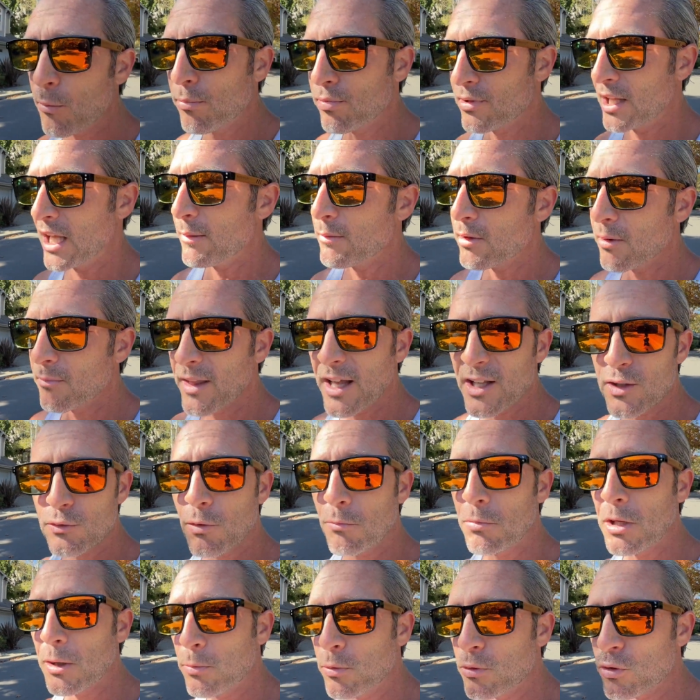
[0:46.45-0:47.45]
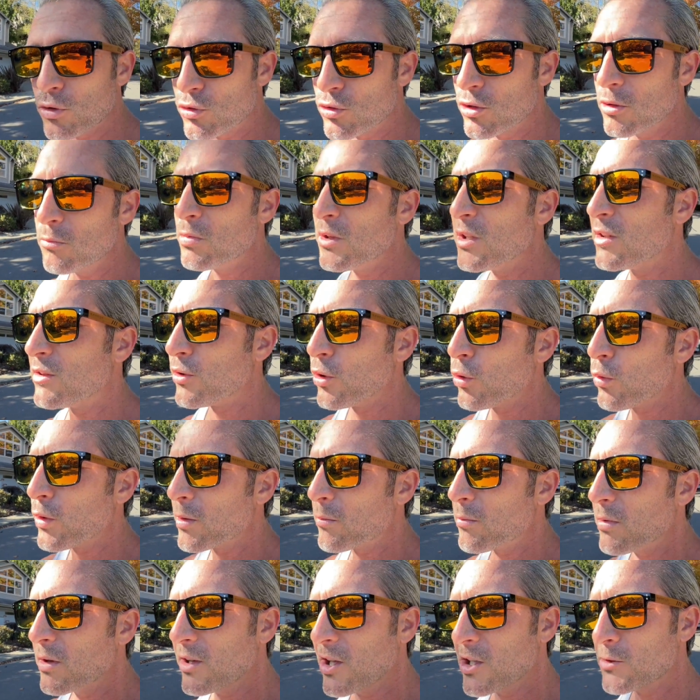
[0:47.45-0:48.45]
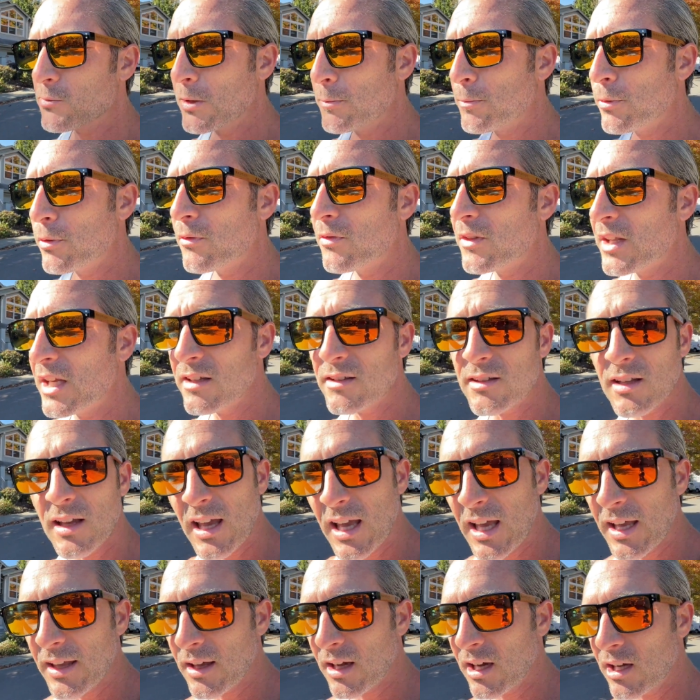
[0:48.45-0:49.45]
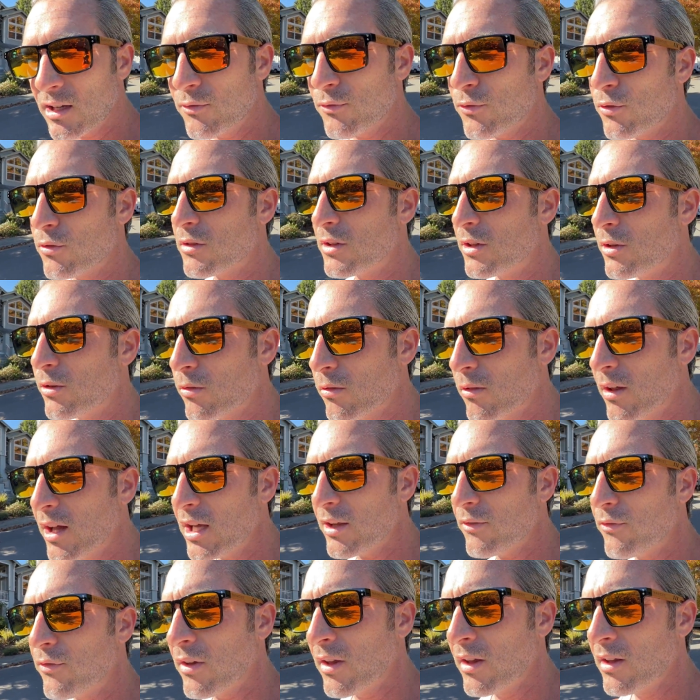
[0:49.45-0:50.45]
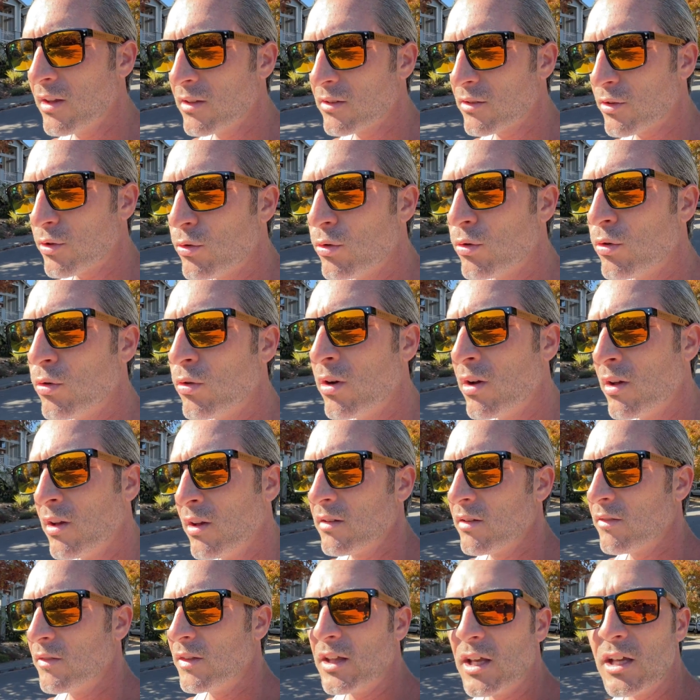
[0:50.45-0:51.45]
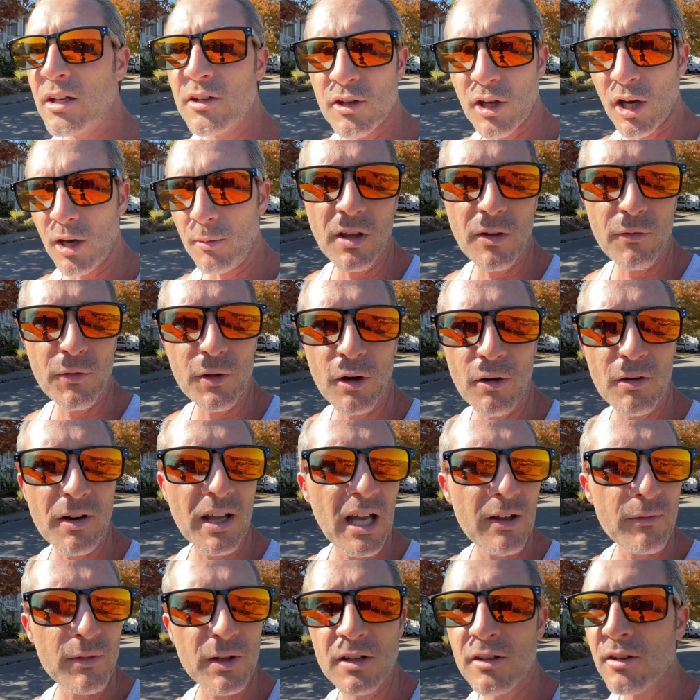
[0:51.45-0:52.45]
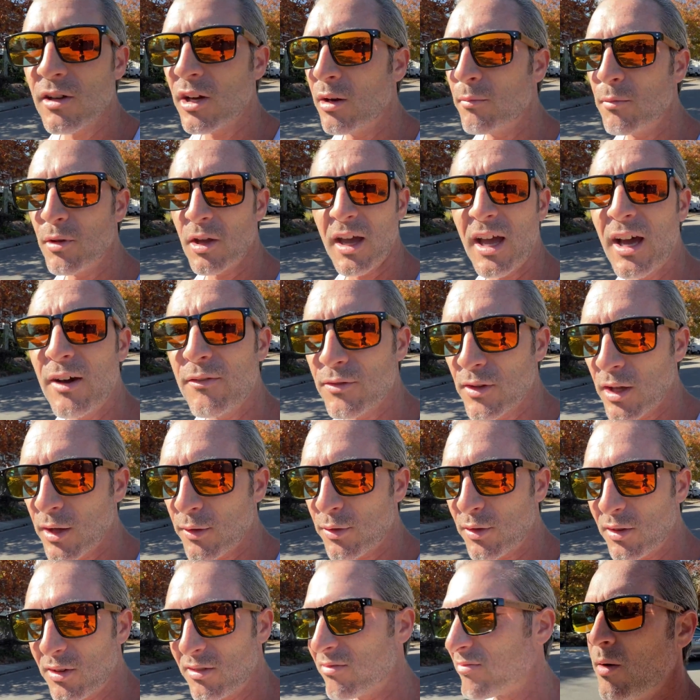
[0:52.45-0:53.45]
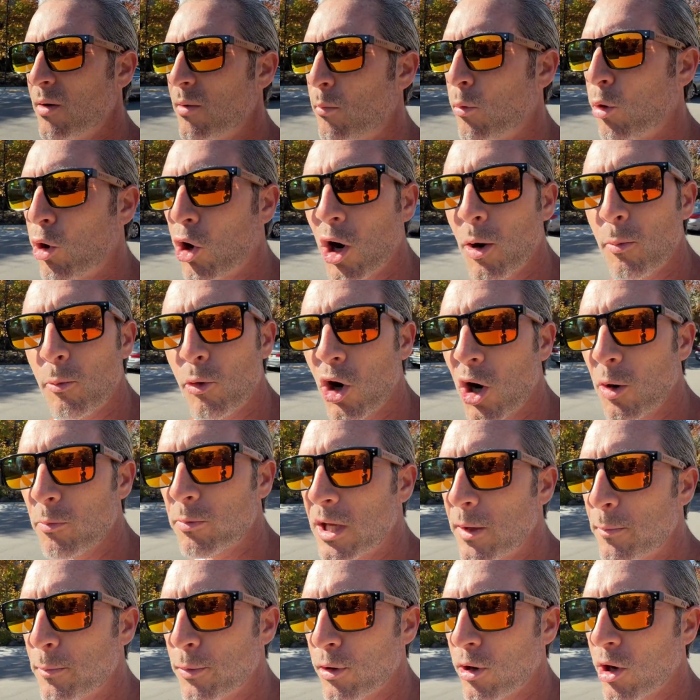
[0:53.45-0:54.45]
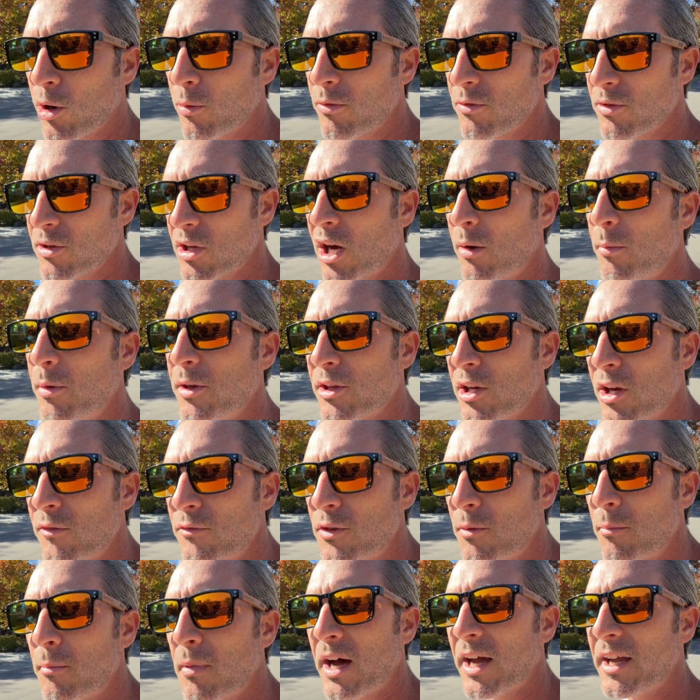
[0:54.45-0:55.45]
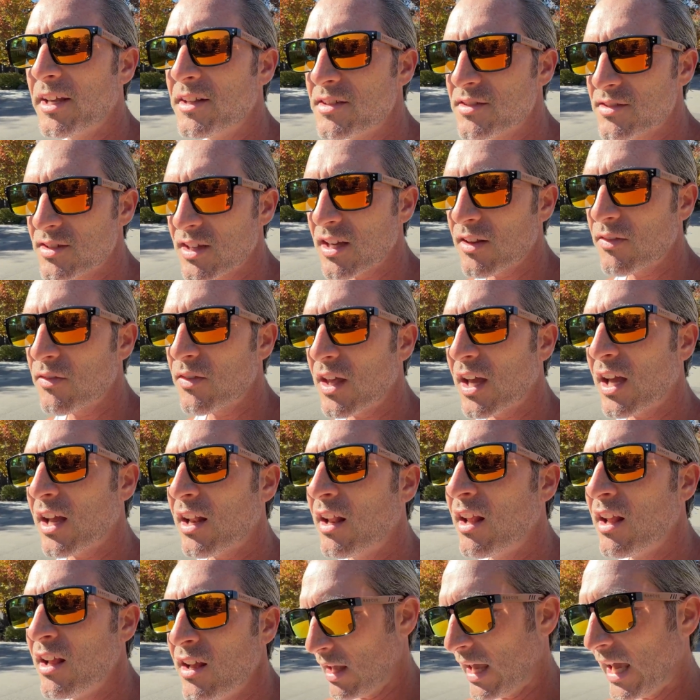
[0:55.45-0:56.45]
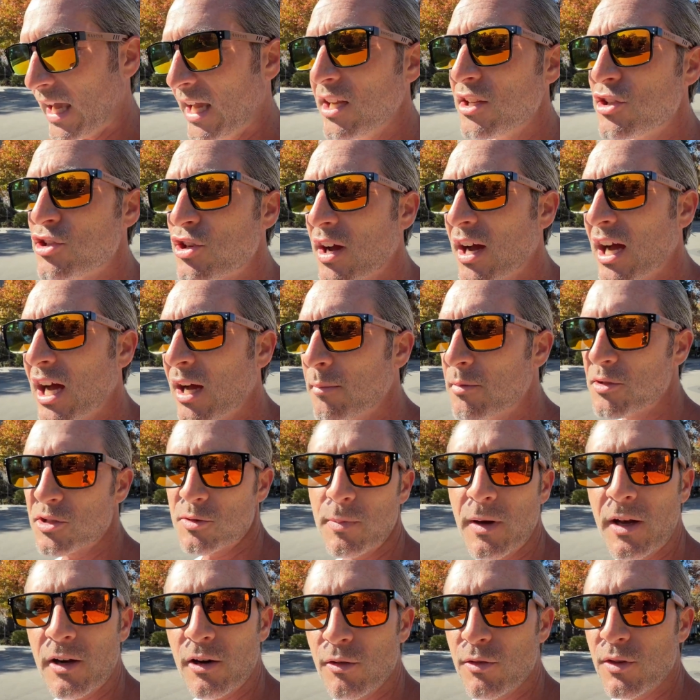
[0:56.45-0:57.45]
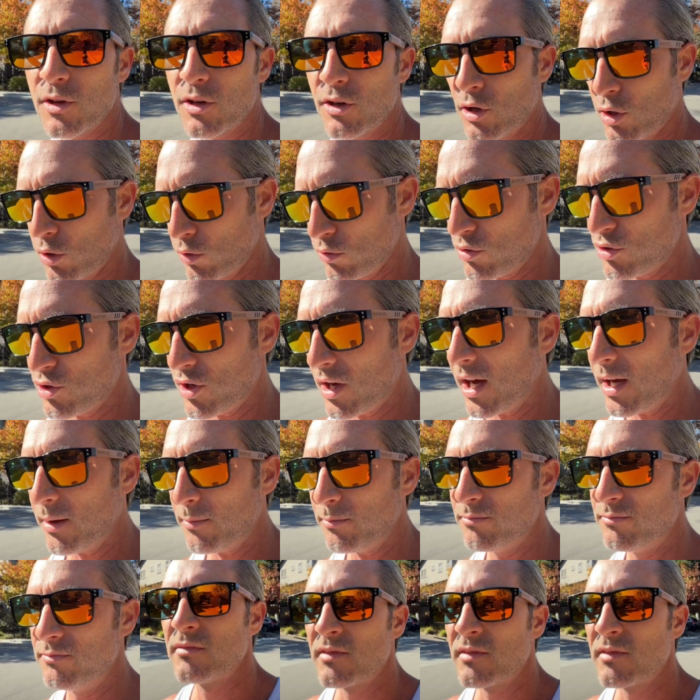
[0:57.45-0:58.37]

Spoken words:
blame them. That's what people should be doing, because people need to hang on for dear life to the income. If you don't have income, you have nothing. More and more people are coming of the mindset that a job is better than no job.